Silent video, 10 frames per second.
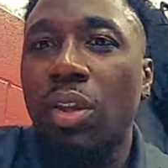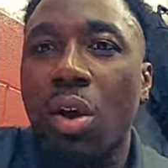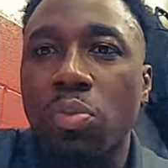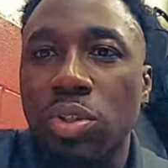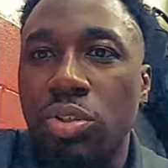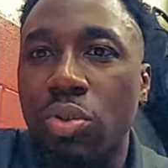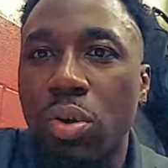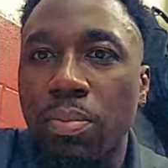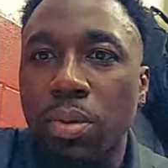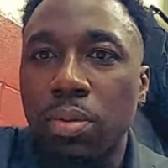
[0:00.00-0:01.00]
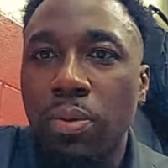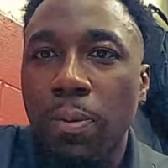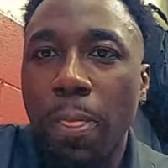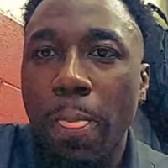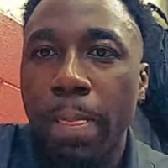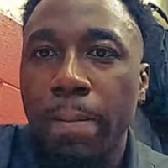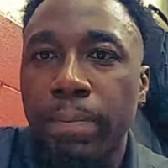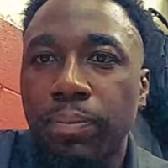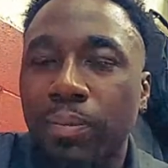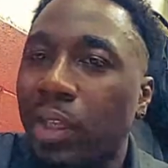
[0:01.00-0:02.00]
thought was normal
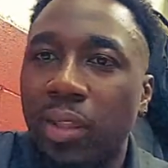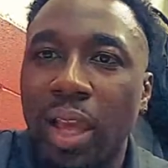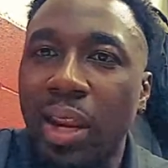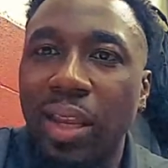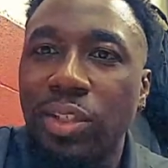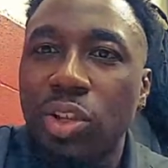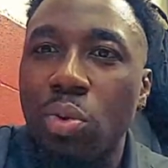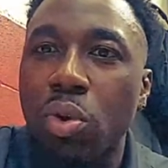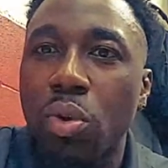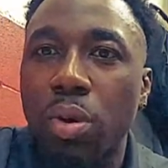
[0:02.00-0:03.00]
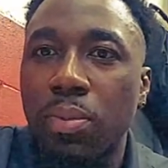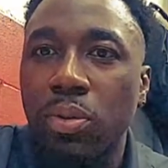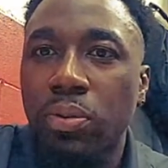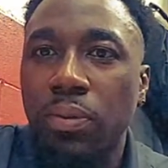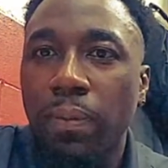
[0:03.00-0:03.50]
that ain't so normal.